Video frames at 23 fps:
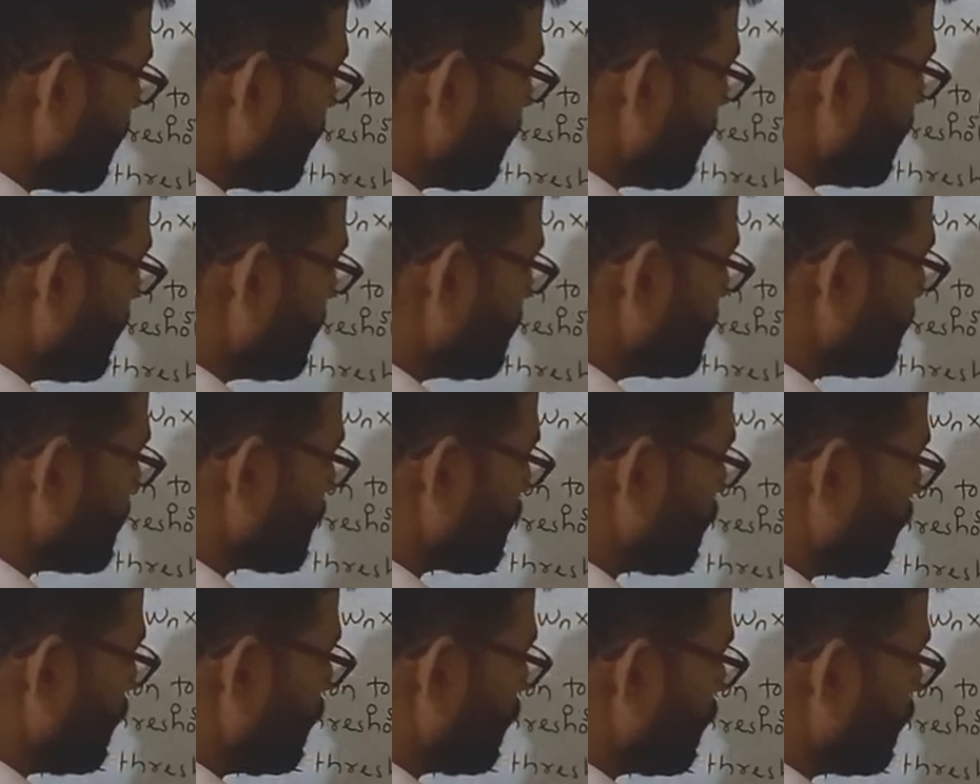is
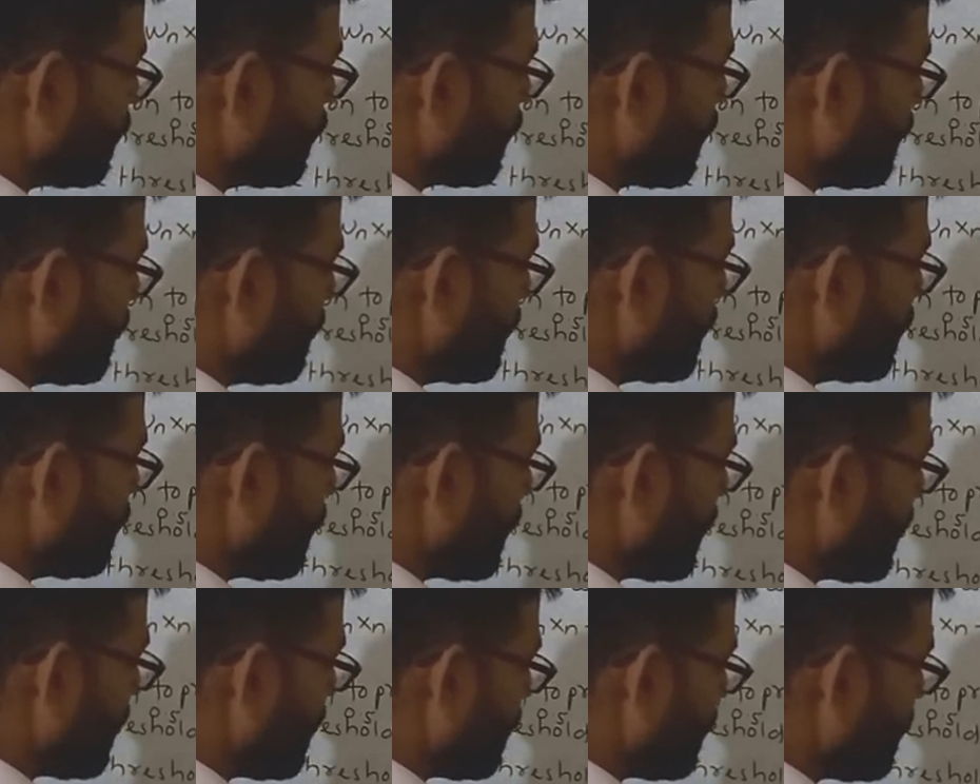equal to
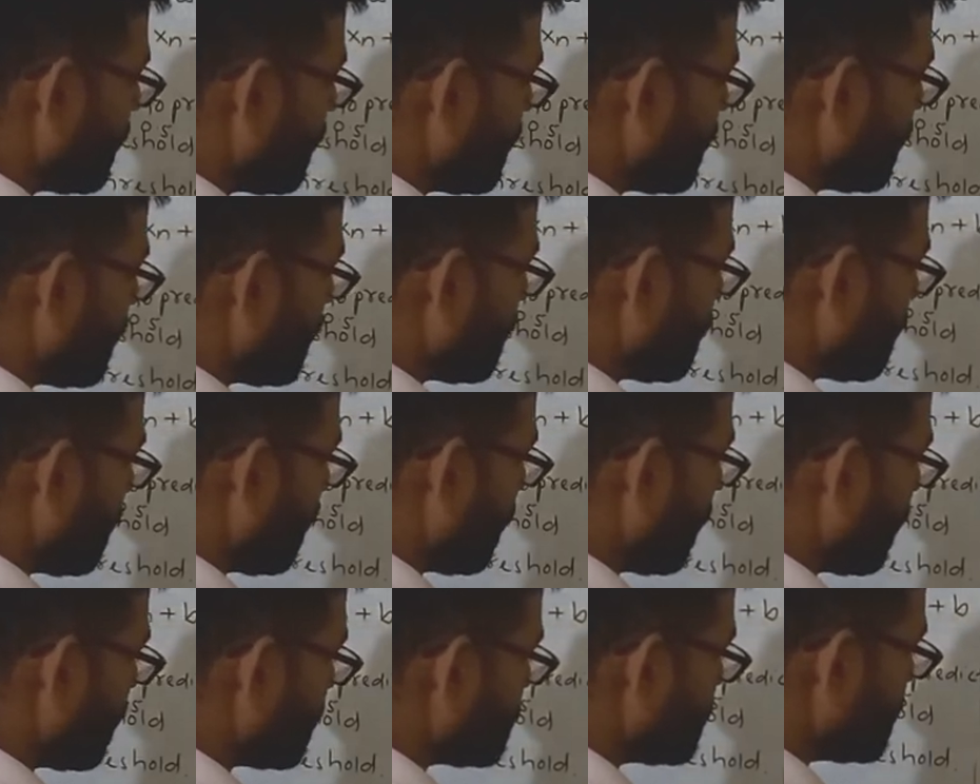W1
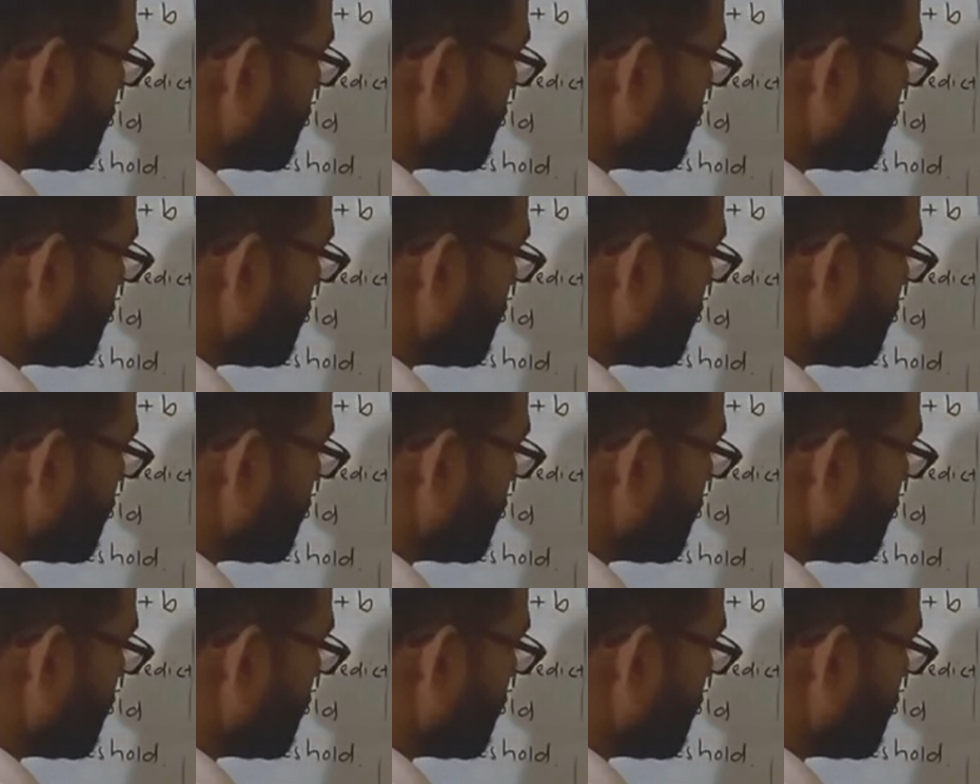plus